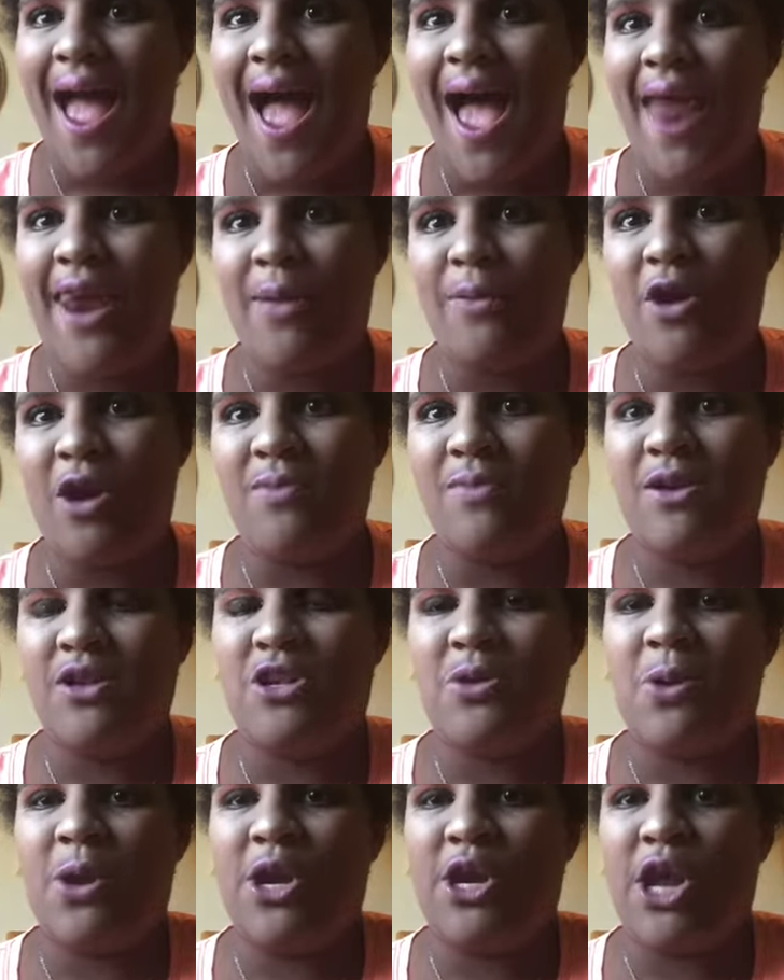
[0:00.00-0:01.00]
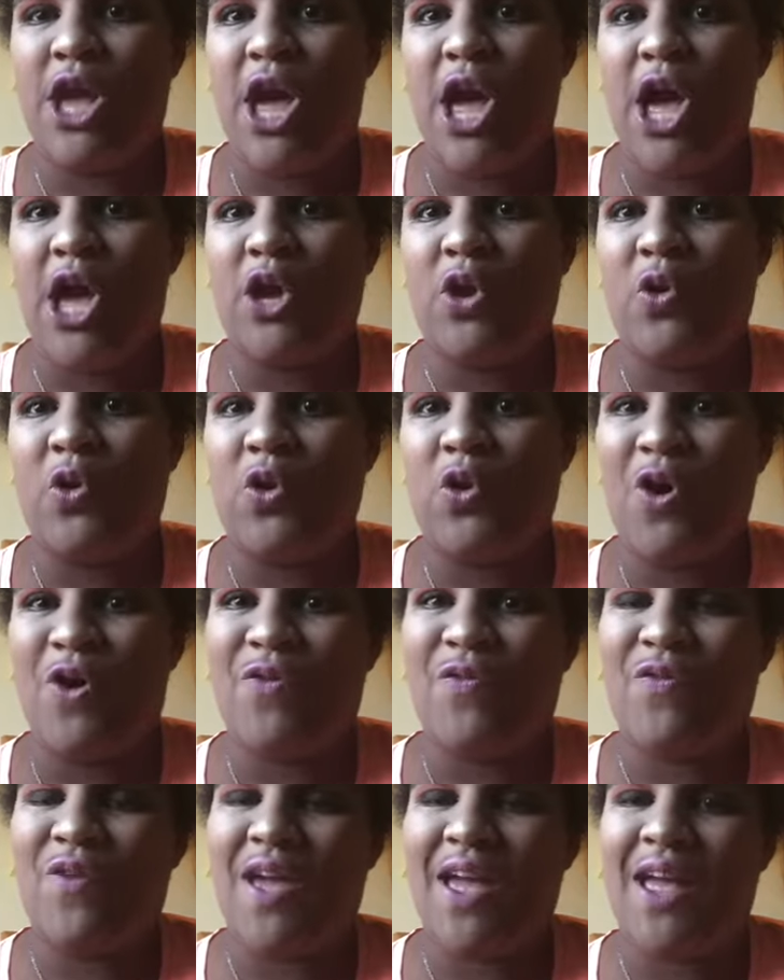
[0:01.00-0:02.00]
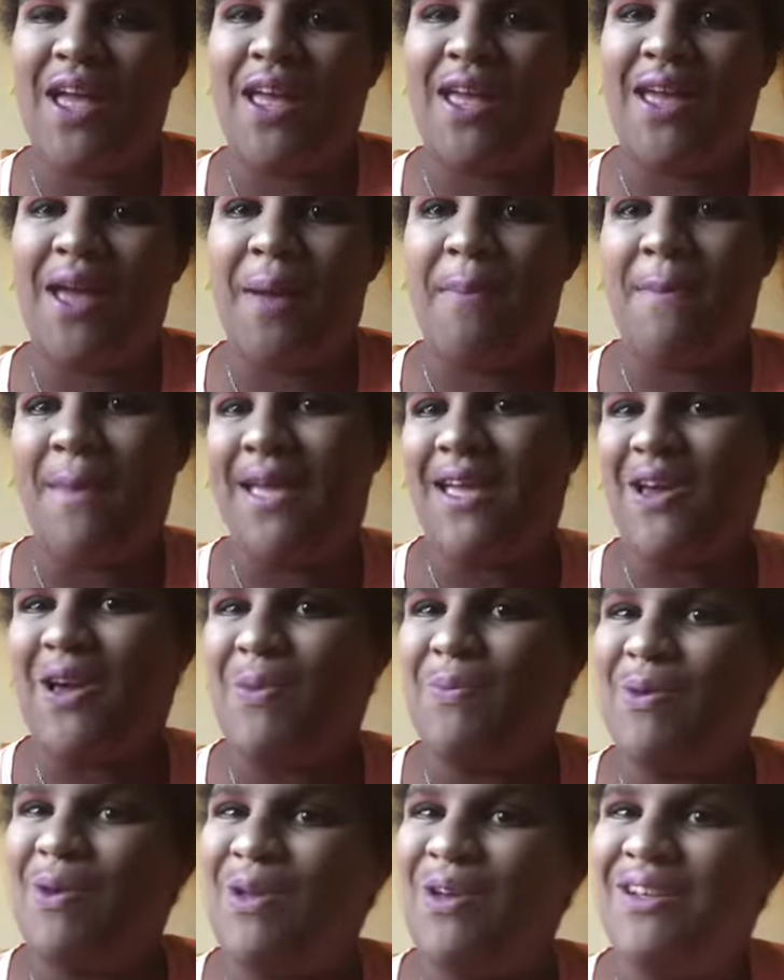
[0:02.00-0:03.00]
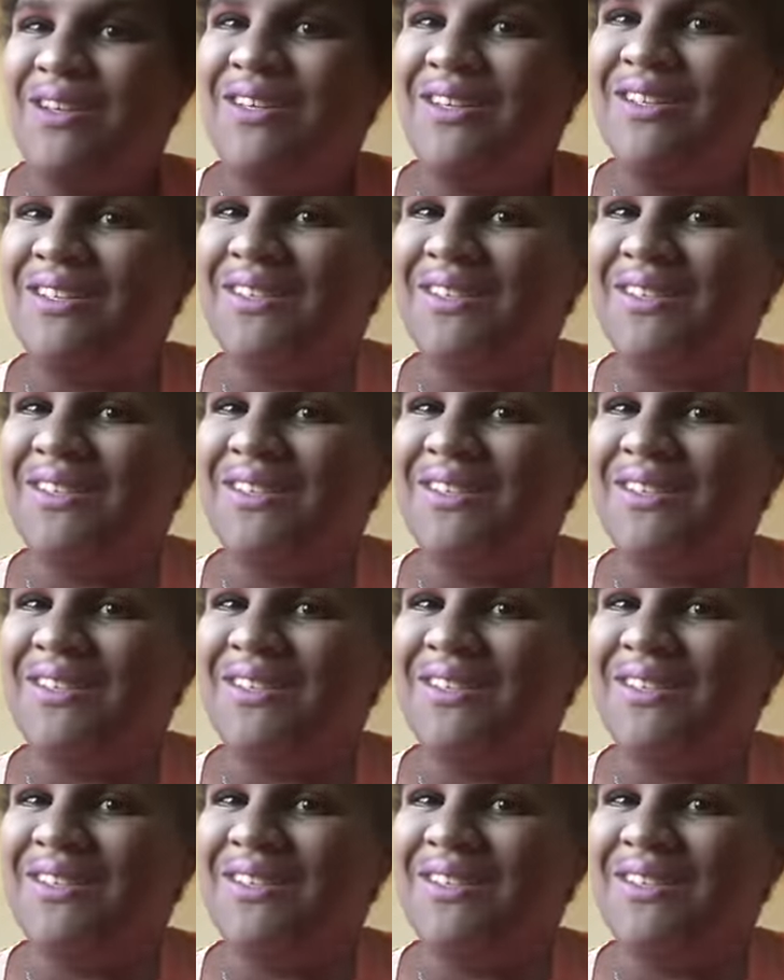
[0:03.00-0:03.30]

and I'm going to be doing a Gothic makeup look.